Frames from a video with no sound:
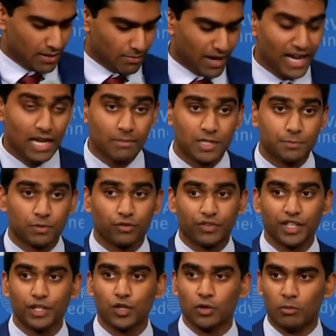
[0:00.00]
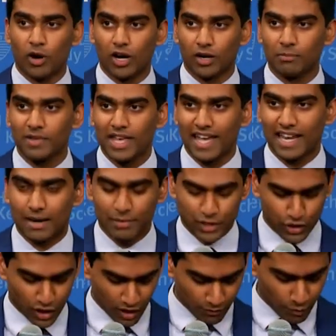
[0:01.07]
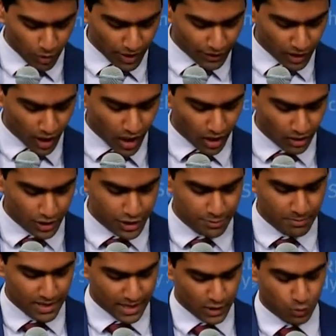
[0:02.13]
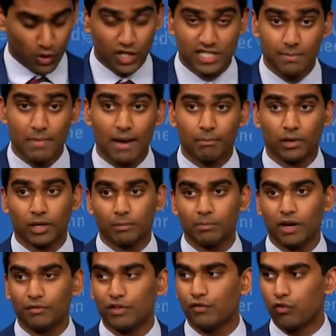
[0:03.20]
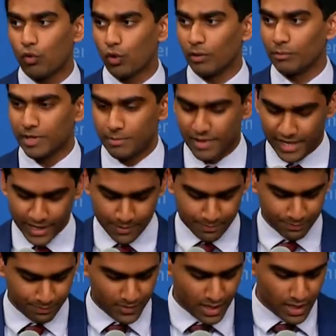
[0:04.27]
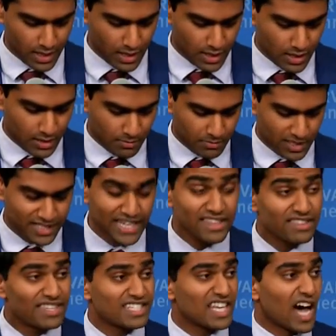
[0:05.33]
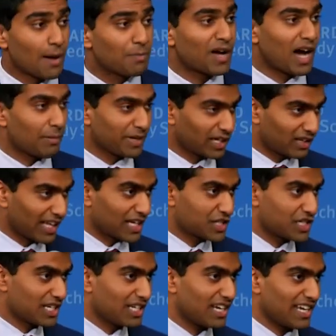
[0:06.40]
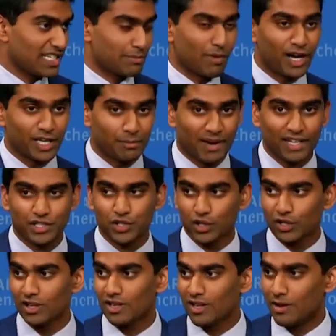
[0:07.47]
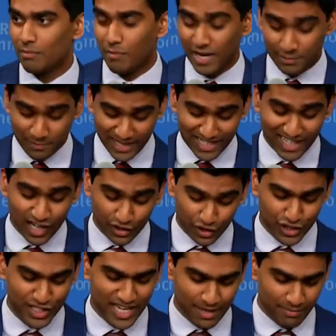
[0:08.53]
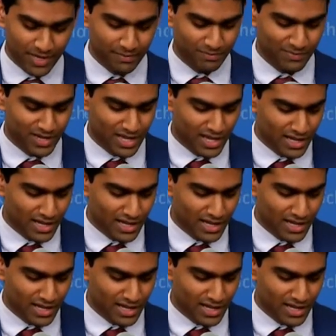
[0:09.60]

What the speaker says: My name is Praveen Kumar, and I'm a sophomore at the college, as well as a member of the Forum Committee. To say that this upcoming election is monumental might be an understatement.